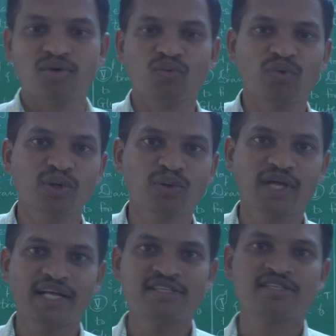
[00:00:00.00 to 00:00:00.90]
we know
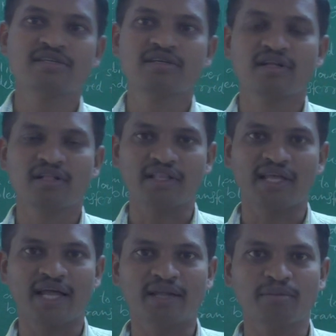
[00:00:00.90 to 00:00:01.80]
that
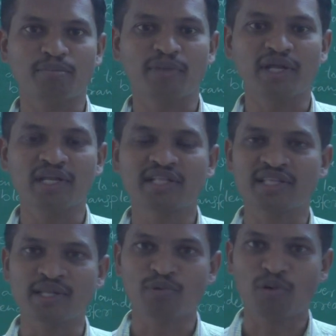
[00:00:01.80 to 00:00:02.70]
there are mainly
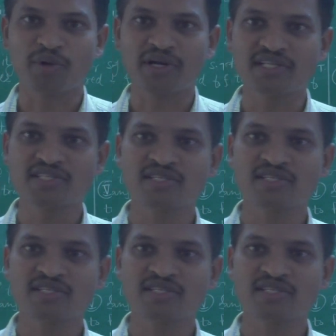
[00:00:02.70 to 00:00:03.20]
three protein